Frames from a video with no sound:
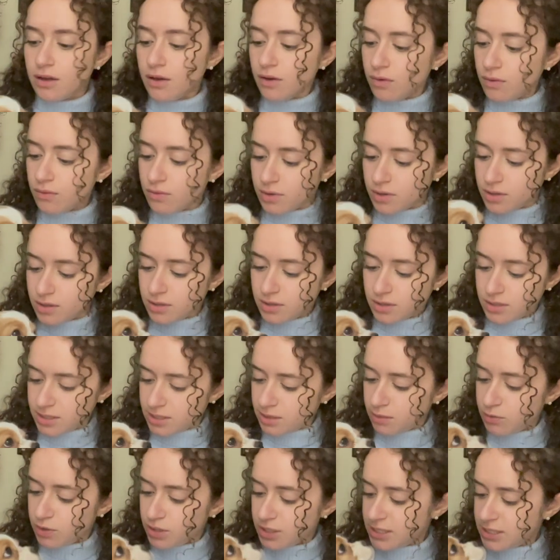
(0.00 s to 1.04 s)
Oh,
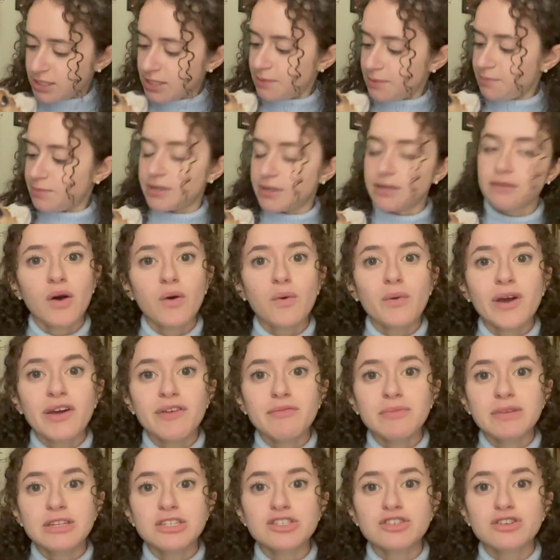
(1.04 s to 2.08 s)
someone's sleepy. We have
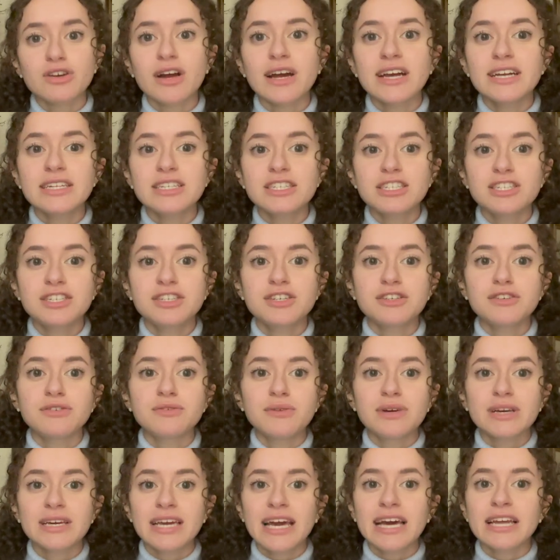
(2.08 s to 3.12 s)
been trying
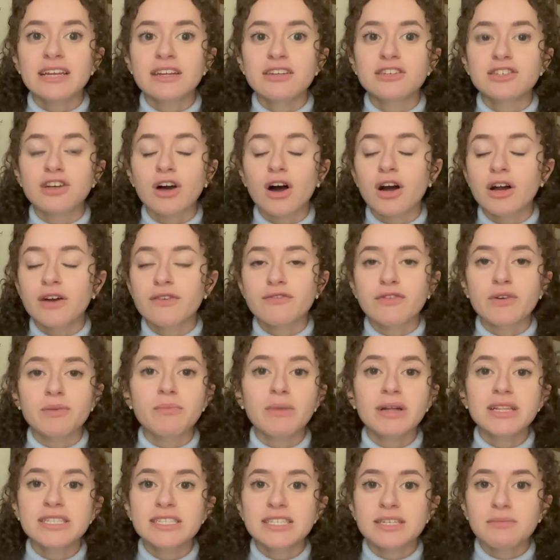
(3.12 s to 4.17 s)
to get a dog for
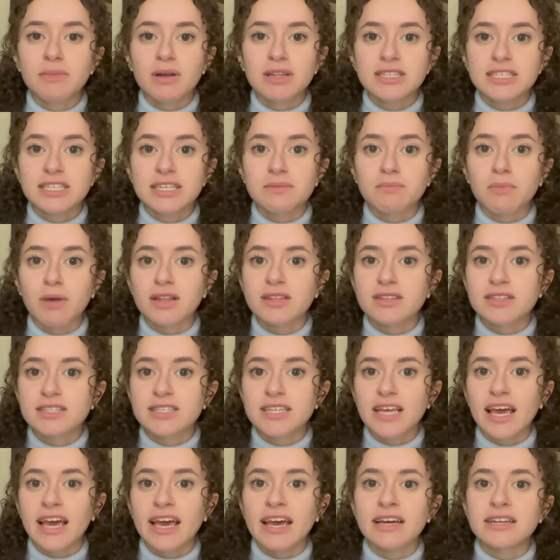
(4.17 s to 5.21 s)
months and months and months
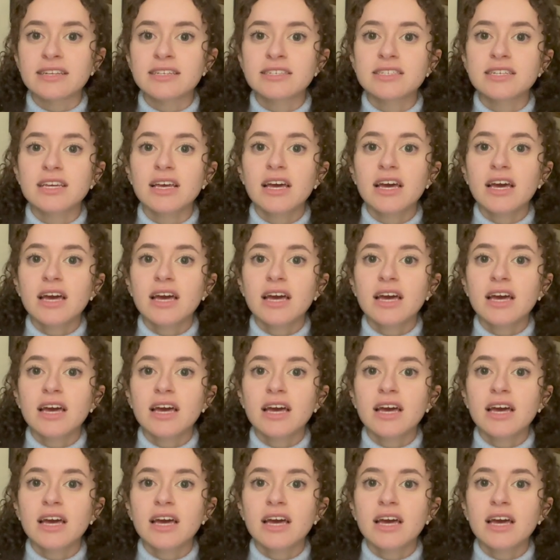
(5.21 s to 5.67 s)
and